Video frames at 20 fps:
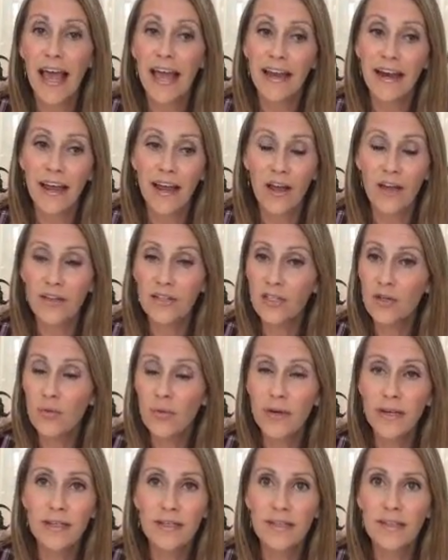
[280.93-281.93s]
And I also
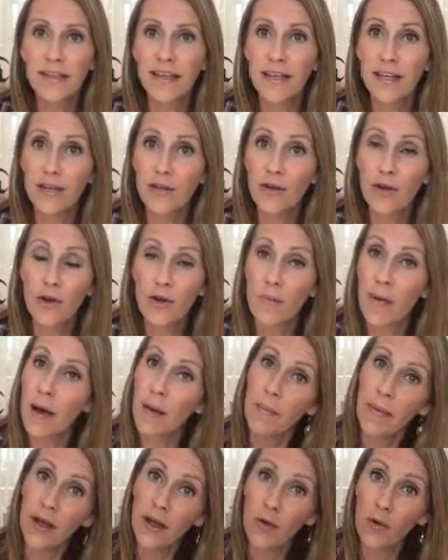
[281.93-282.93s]
wanted to let you know
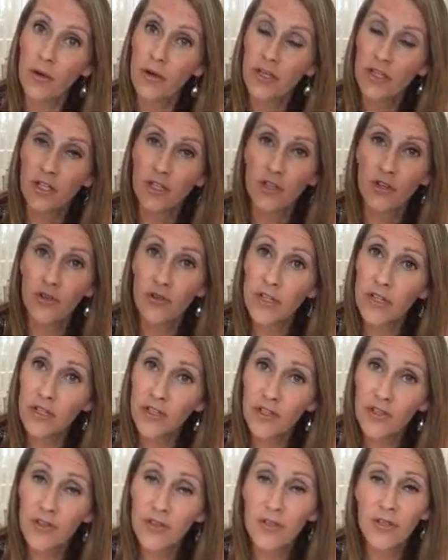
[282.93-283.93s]
about my course in
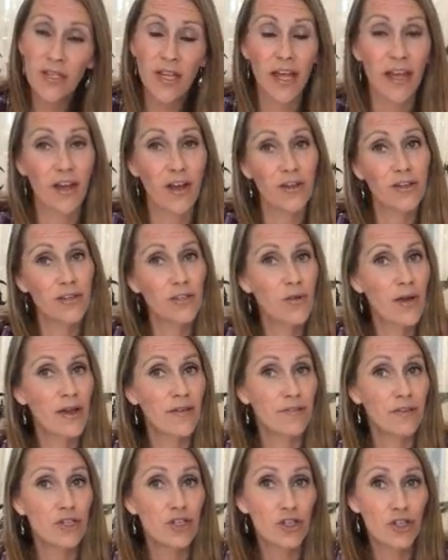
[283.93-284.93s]
crystals. I also
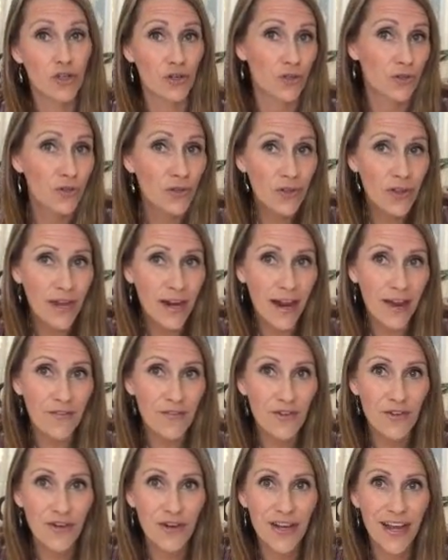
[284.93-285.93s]
have a journal that
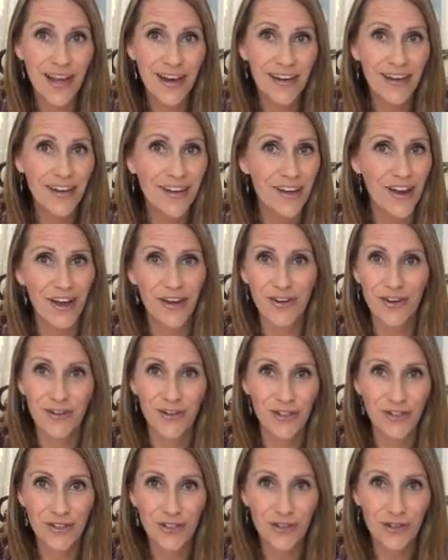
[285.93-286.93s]
I've created, a
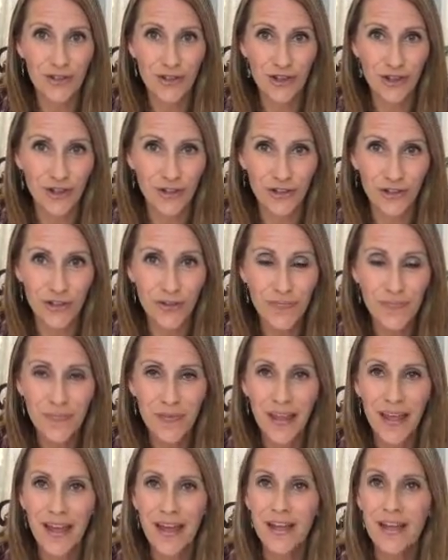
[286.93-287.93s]
crystal journal.
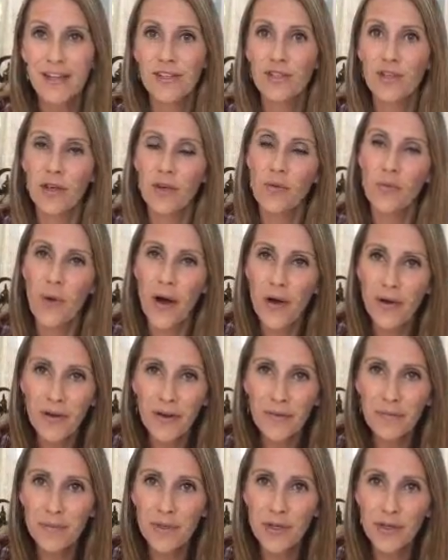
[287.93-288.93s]
So I
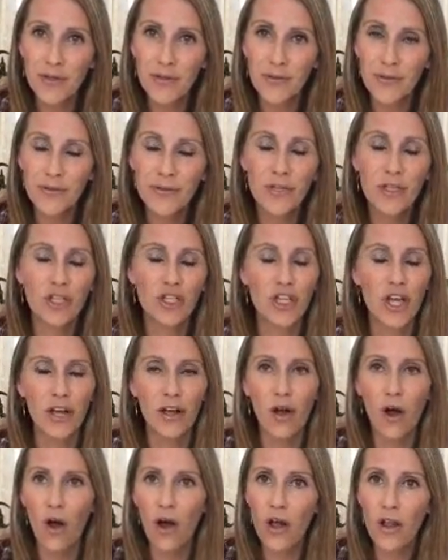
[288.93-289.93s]
welcome you to
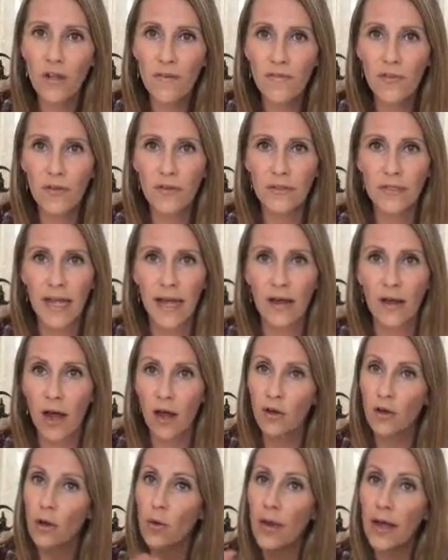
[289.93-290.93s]
check all of those out.
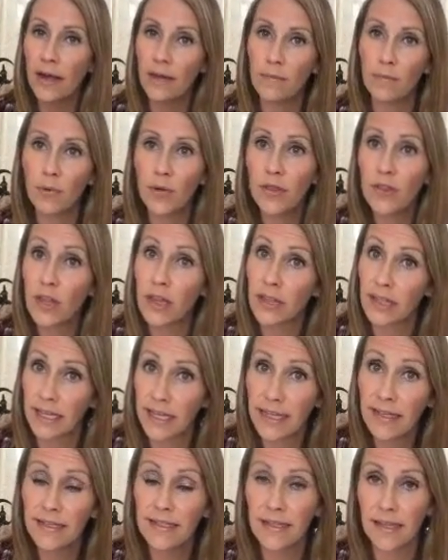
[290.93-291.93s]
I'll go ahead and put the
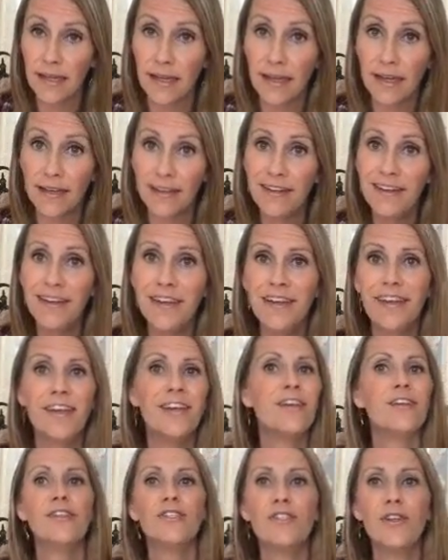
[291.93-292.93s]
links in
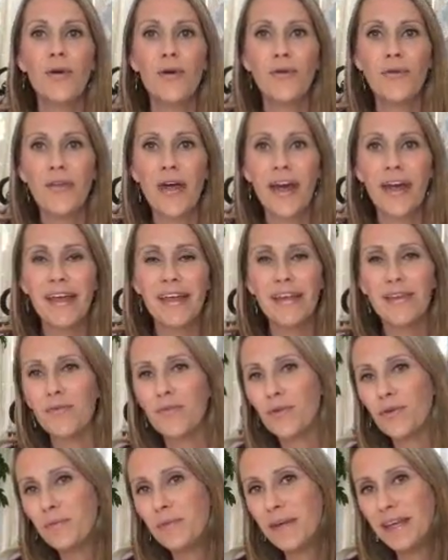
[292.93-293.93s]
so that it
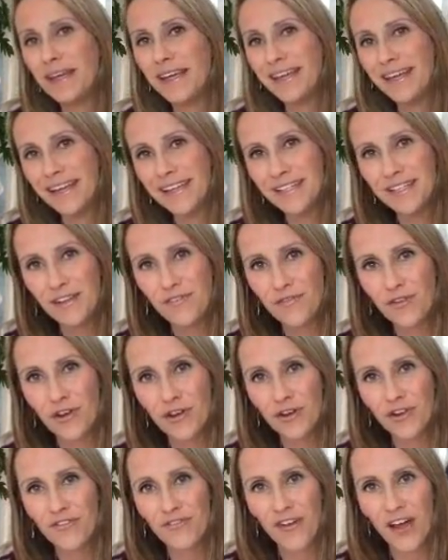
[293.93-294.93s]
will be easy for
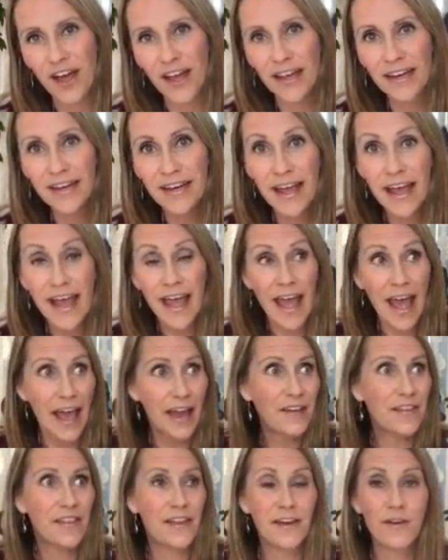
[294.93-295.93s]
you to find.
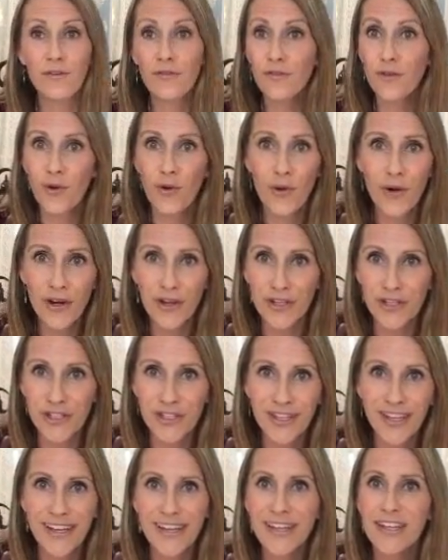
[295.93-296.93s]
And then, of
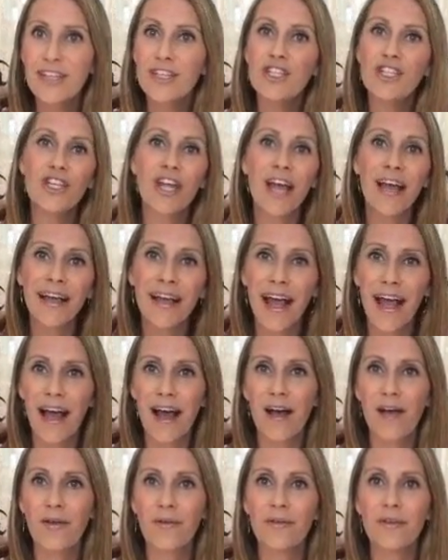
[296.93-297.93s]
course, check
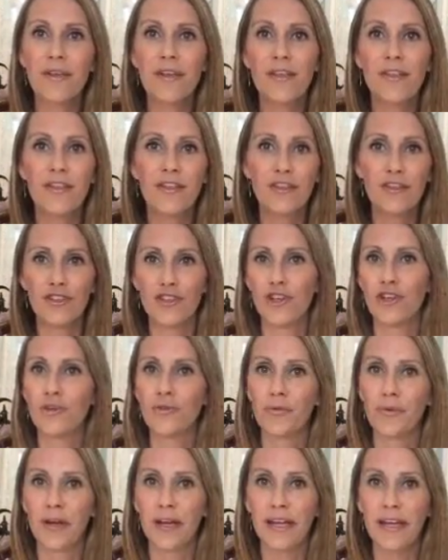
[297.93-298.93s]
out the
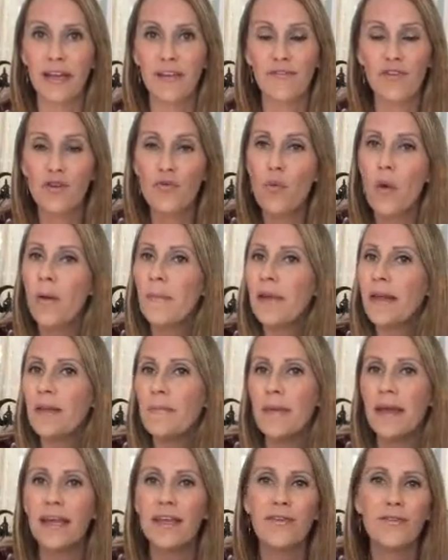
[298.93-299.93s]
jewelry. If you want me
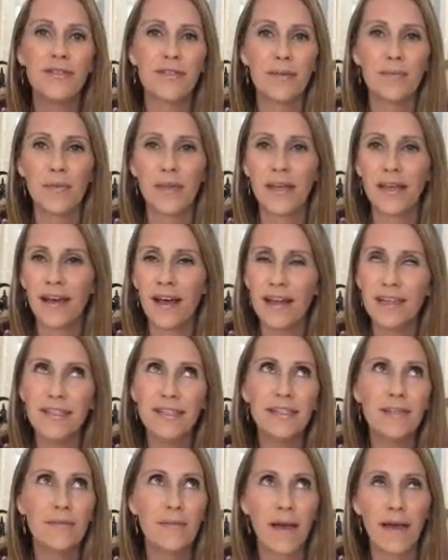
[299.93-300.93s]
to make you something
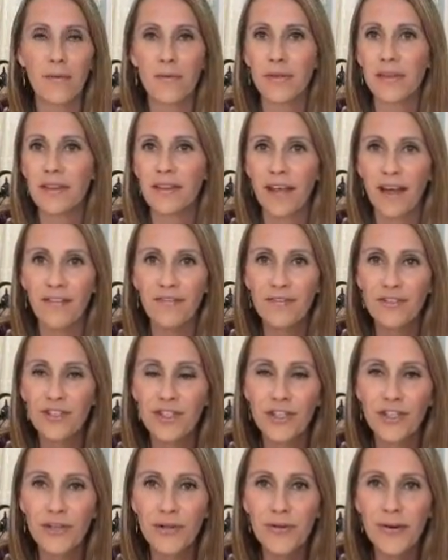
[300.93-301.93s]
custom, I would love
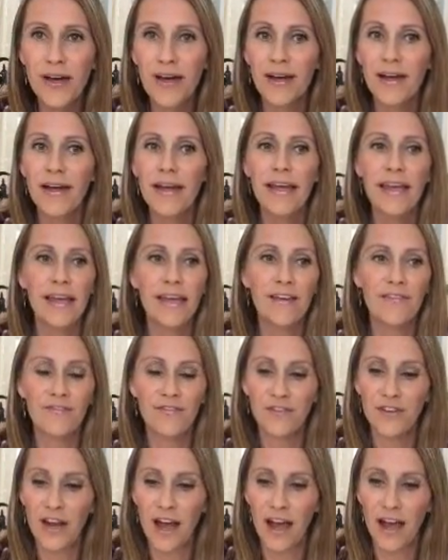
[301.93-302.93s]
to.
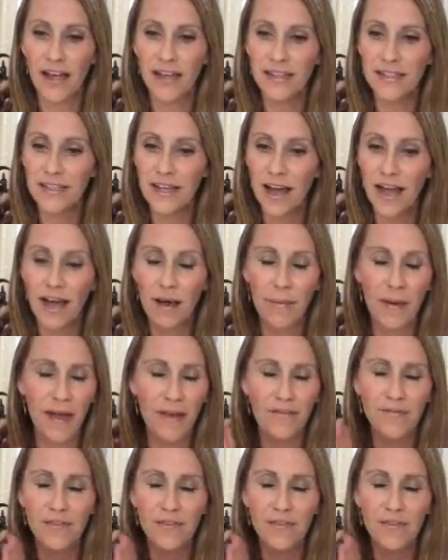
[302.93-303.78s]
If not, I